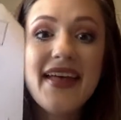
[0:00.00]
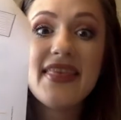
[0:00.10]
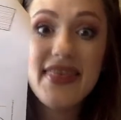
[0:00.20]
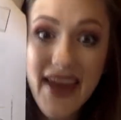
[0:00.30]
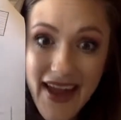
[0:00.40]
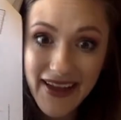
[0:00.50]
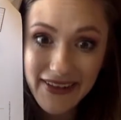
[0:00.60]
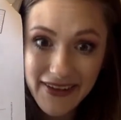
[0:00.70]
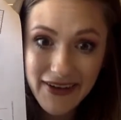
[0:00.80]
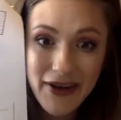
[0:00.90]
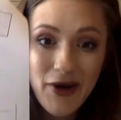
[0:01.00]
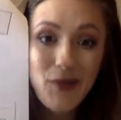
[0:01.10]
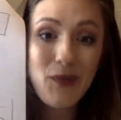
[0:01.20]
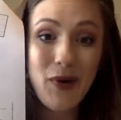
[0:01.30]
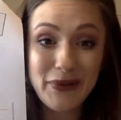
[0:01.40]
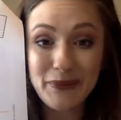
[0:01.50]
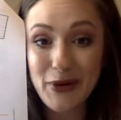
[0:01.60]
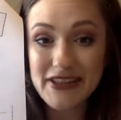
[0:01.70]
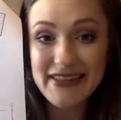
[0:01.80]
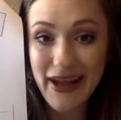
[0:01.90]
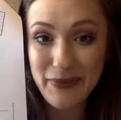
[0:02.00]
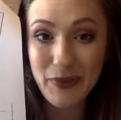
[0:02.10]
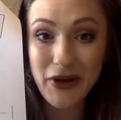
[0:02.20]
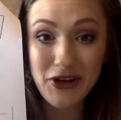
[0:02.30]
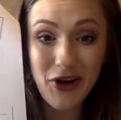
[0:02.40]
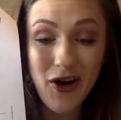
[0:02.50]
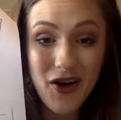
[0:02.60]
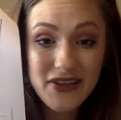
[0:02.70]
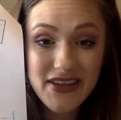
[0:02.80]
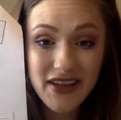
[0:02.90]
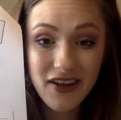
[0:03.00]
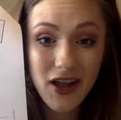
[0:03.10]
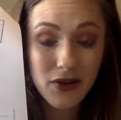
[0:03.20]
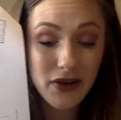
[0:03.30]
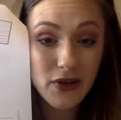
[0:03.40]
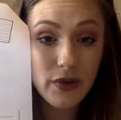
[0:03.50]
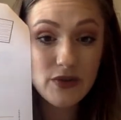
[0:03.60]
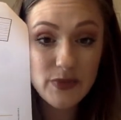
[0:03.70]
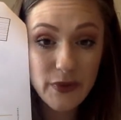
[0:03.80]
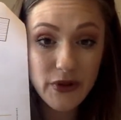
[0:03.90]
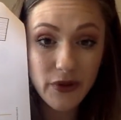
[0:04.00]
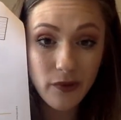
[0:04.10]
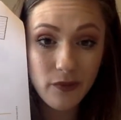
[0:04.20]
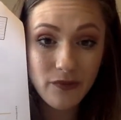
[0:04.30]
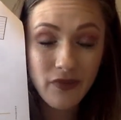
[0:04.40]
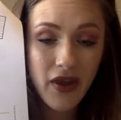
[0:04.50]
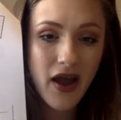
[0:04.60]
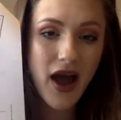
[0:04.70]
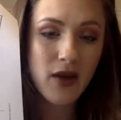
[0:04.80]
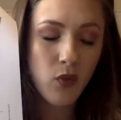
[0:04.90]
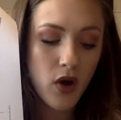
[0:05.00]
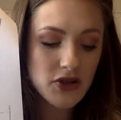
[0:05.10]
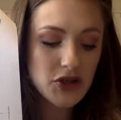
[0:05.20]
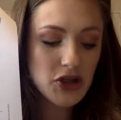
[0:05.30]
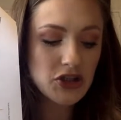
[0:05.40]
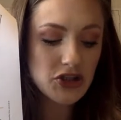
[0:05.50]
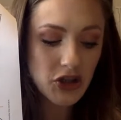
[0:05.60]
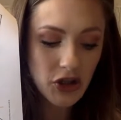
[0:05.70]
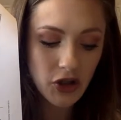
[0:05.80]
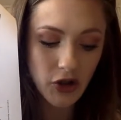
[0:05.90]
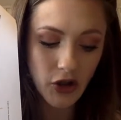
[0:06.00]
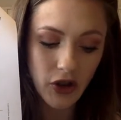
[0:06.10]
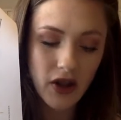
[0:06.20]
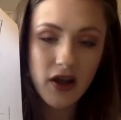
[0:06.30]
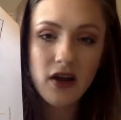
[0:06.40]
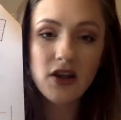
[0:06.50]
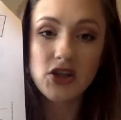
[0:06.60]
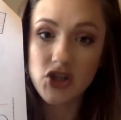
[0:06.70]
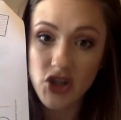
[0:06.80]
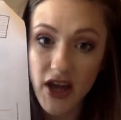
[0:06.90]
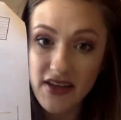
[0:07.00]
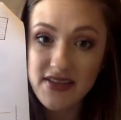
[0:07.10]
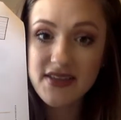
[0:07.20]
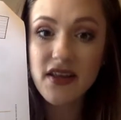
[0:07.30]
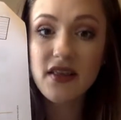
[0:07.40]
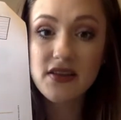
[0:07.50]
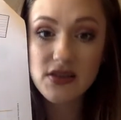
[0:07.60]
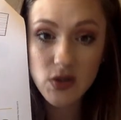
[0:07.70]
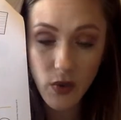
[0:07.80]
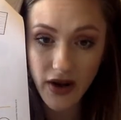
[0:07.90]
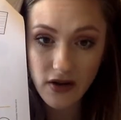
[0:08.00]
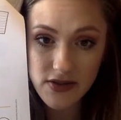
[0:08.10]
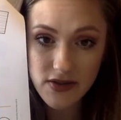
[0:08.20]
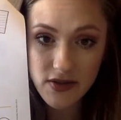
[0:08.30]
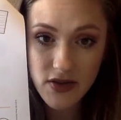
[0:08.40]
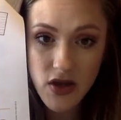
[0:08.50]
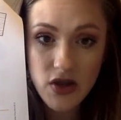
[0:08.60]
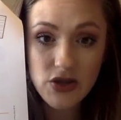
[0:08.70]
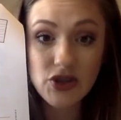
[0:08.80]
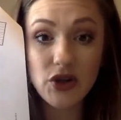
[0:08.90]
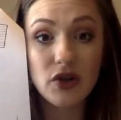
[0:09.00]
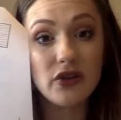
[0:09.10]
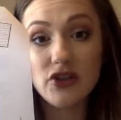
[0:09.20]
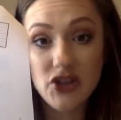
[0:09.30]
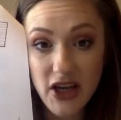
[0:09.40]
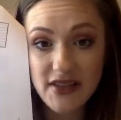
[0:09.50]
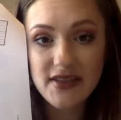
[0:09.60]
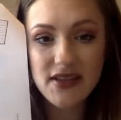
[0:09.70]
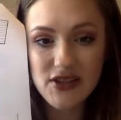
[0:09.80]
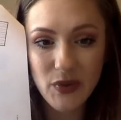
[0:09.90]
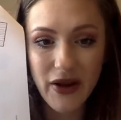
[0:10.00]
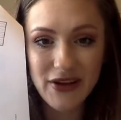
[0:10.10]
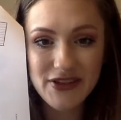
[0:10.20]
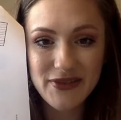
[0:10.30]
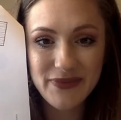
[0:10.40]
Then, one more step. When you're all done coloring those blue, I want you to circle just the squares. Circle just the squares.